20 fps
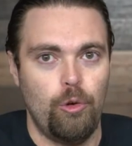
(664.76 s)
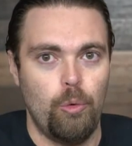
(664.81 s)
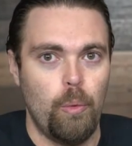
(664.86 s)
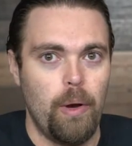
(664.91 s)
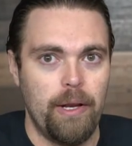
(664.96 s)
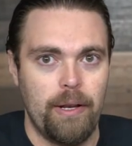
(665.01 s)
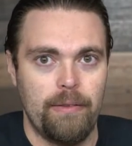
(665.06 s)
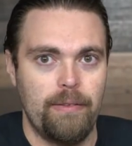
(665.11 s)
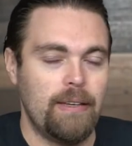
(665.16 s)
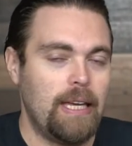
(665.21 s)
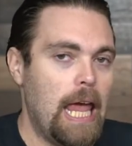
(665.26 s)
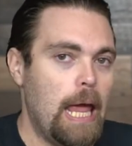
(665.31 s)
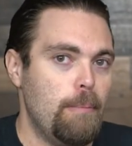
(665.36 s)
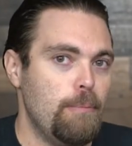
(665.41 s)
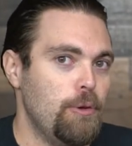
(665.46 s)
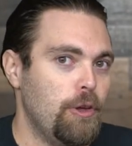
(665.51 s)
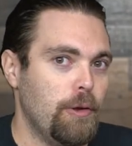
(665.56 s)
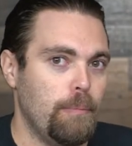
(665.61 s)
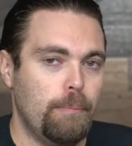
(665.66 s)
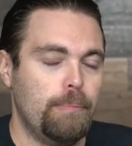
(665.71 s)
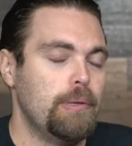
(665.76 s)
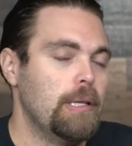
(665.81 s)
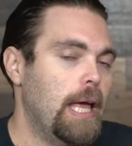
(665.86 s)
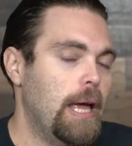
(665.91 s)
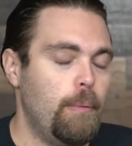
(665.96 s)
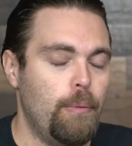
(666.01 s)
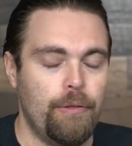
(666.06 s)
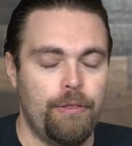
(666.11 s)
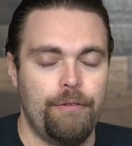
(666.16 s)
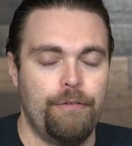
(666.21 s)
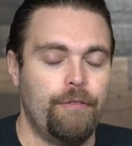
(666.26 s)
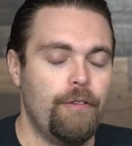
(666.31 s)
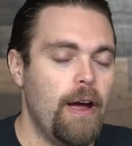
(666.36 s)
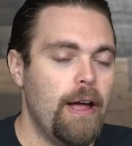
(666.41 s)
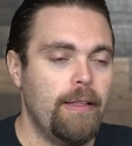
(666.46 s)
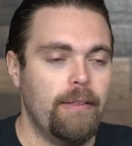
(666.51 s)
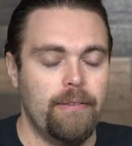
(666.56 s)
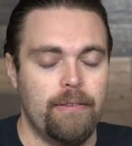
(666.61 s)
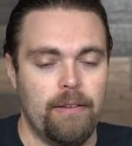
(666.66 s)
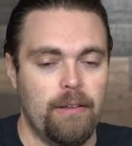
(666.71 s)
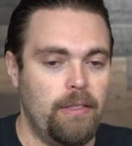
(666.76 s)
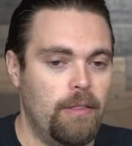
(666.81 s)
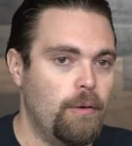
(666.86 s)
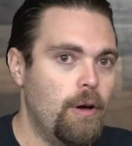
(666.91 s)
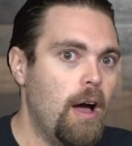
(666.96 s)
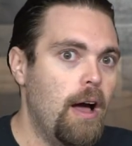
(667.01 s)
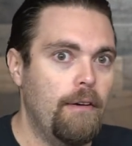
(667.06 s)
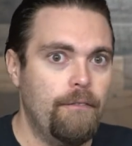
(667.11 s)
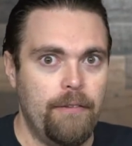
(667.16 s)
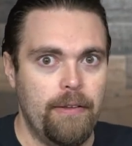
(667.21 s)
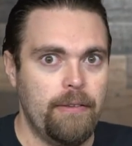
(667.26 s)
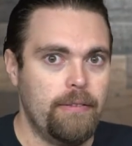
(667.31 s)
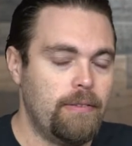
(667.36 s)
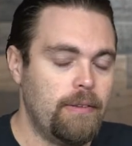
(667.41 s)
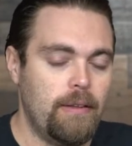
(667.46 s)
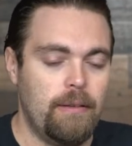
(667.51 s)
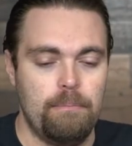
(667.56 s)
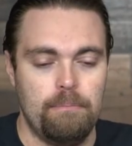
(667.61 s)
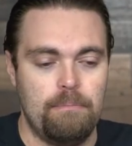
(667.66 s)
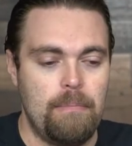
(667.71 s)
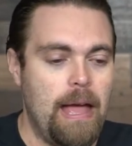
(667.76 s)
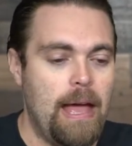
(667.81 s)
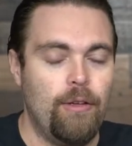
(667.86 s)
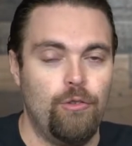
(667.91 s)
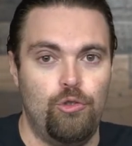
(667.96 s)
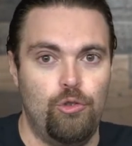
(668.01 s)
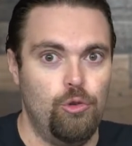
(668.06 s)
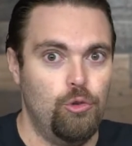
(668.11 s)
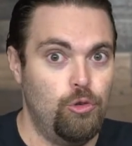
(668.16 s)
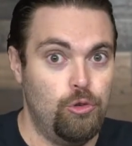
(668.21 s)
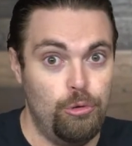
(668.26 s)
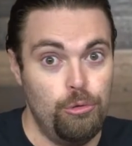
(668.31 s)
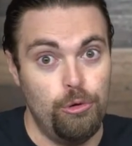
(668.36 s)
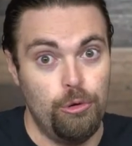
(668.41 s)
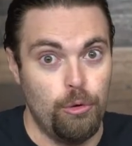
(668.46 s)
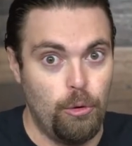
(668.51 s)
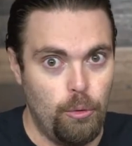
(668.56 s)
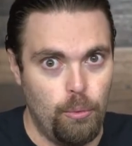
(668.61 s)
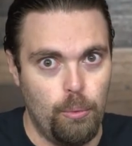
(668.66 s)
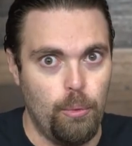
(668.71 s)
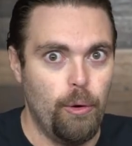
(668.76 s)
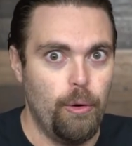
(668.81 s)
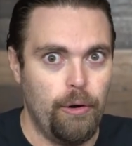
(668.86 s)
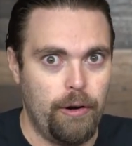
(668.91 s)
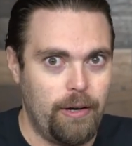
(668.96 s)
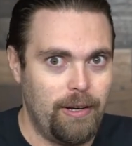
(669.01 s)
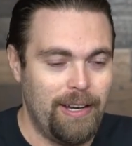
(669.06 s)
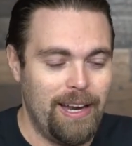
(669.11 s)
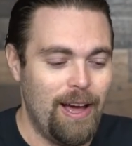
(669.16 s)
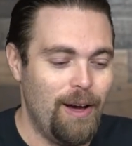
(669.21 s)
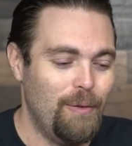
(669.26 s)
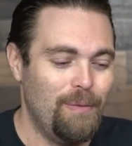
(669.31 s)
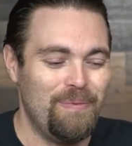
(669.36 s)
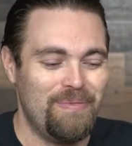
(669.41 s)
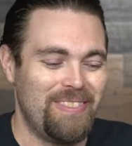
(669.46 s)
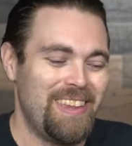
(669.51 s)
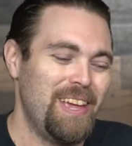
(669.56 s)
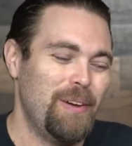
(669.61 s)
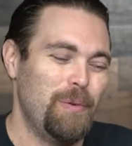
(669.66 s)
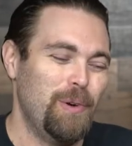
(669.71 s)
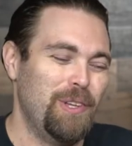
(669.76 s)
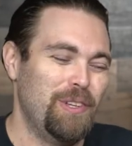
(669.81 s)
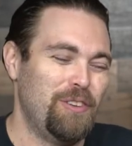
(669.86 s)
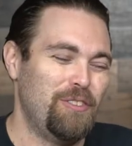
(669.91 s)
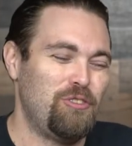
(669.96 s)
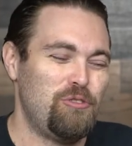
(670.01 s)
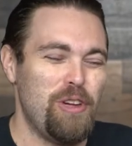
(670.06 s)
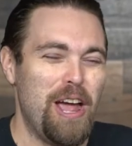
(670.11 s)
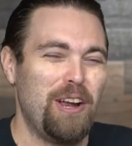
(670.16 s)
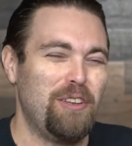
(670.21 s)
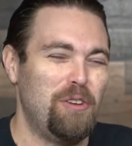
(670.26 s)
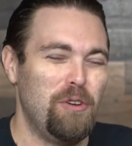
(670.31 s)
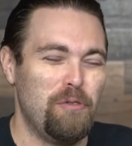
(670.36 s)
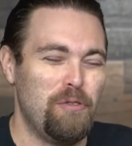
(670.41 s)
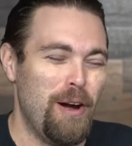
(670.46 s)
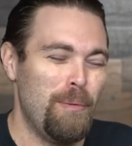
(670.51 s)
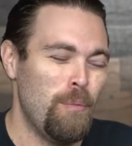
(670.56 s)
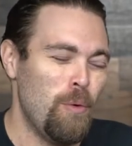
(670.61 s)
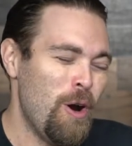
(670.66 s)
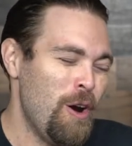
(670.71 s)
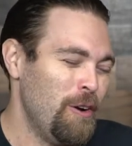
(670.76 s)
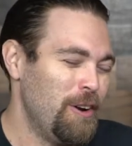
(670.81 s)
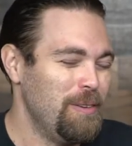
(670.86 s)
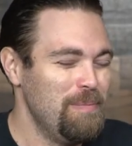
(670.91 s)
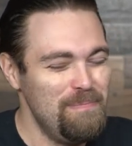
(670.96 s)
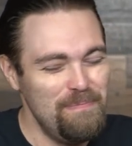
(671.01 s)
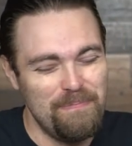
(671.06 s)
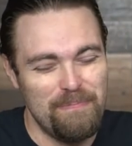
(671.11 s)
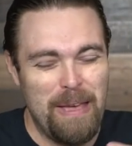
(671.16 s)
you win. It's a game you can play with friends in the office as you do your work. Now, will it distract you from work?